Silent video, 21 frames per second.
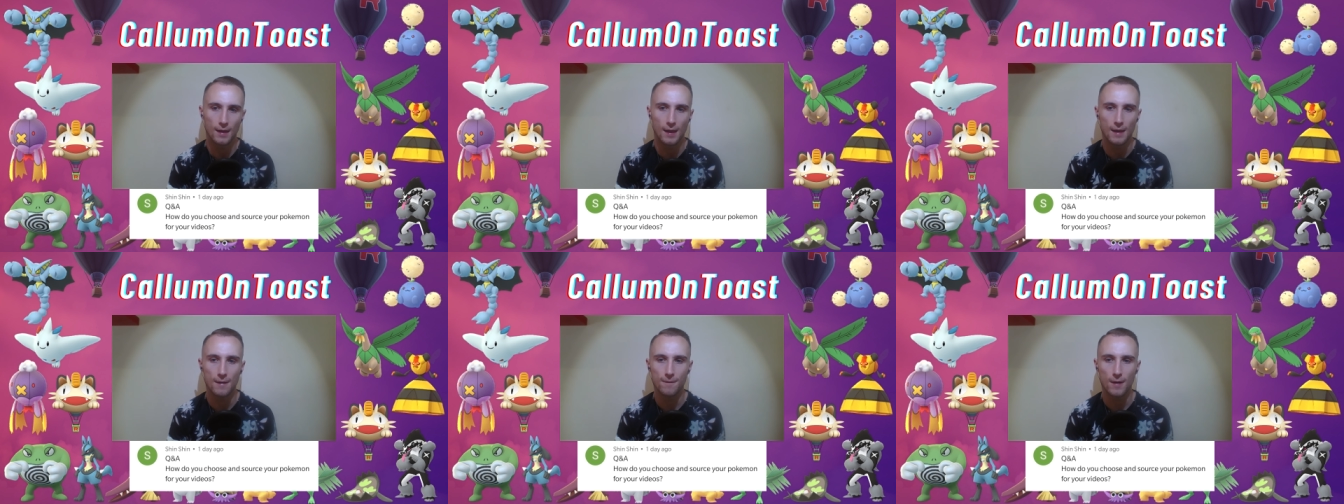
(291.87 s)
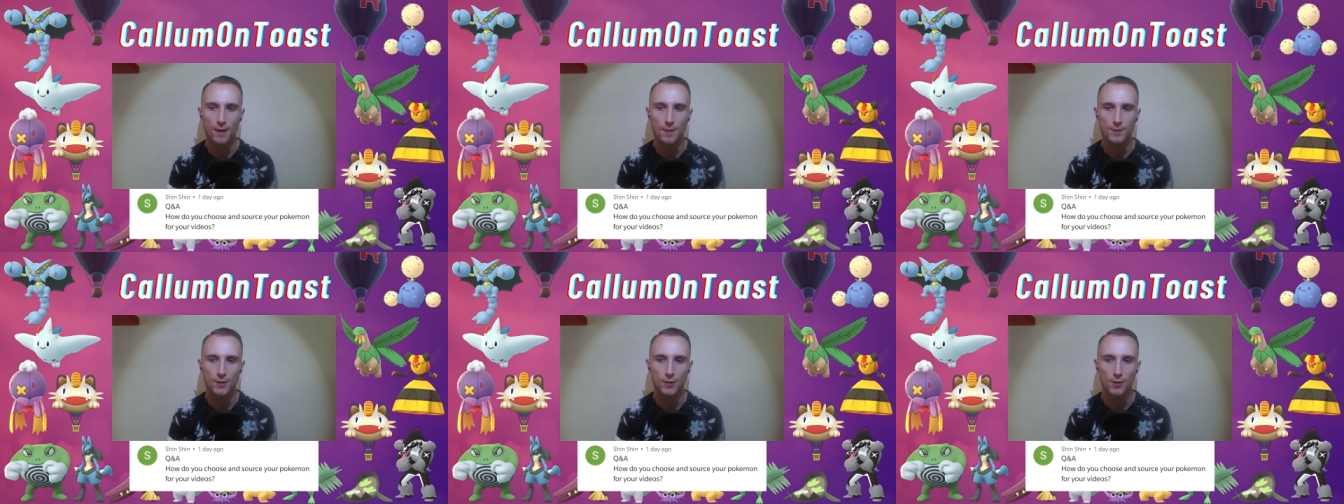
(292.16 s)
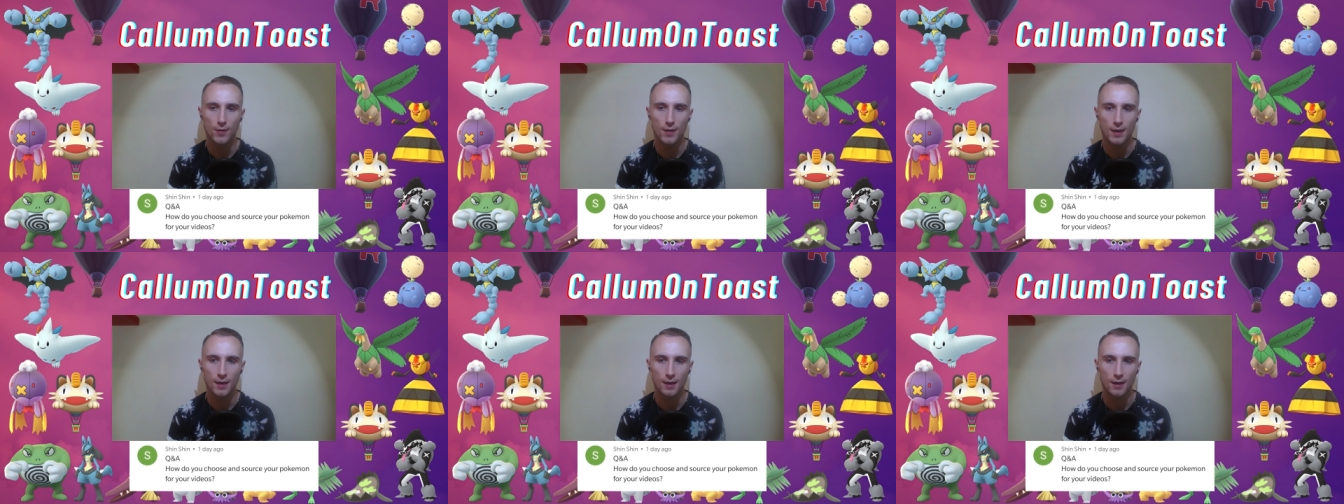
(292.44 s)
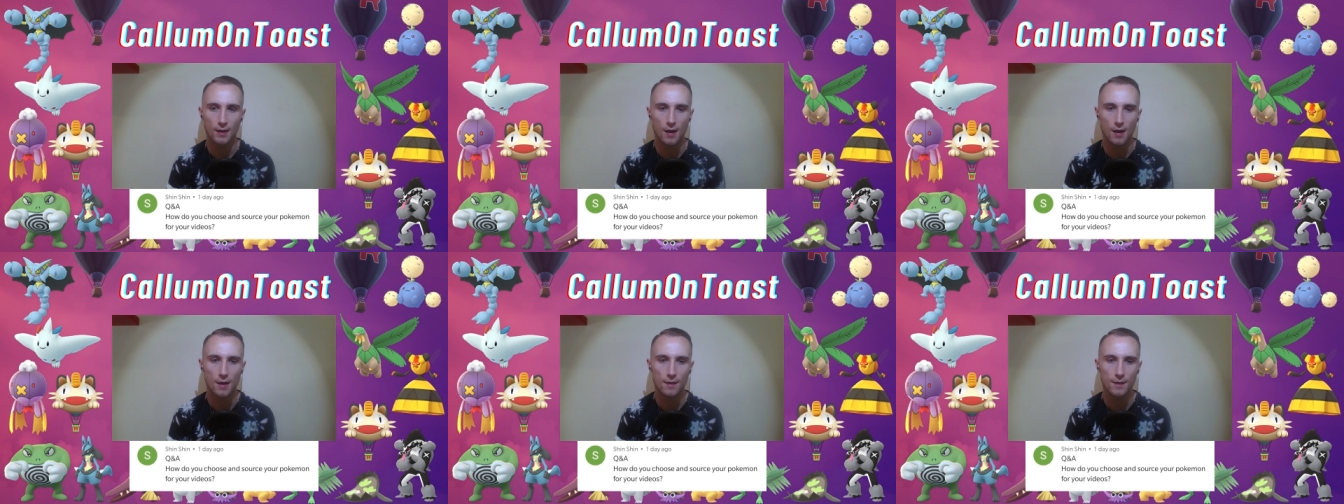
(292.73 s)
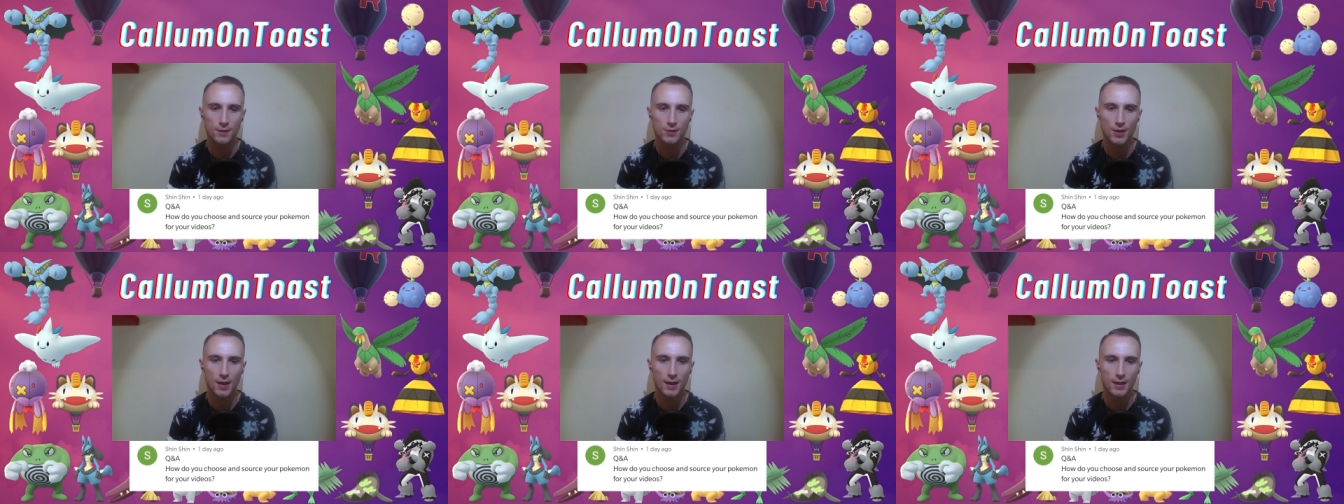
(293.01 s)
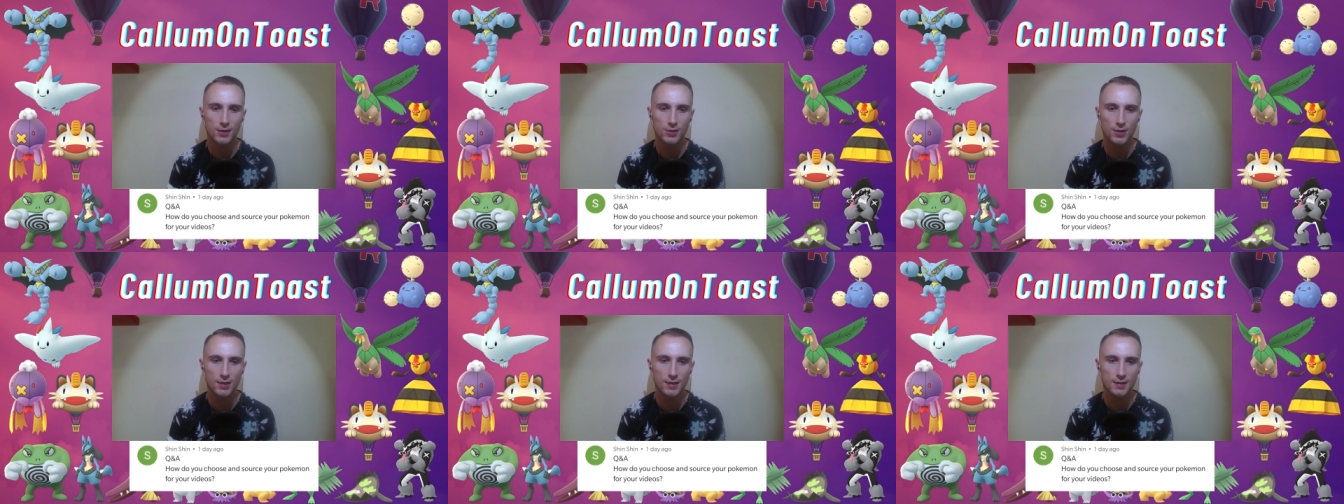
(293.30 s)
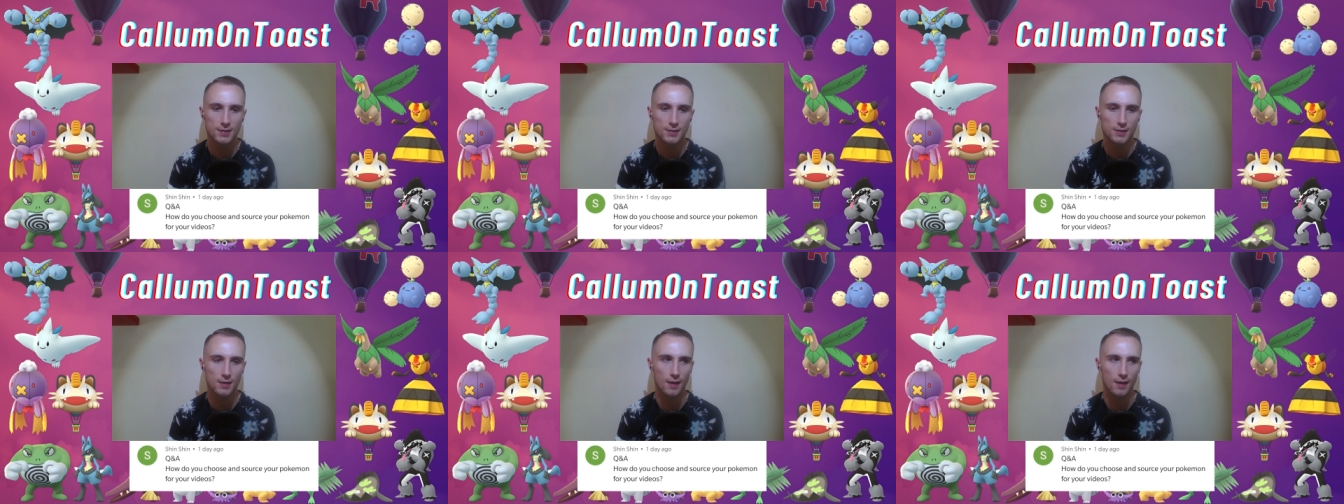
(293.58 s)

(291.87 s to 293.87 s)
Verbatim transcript: If I'm doing other challenges,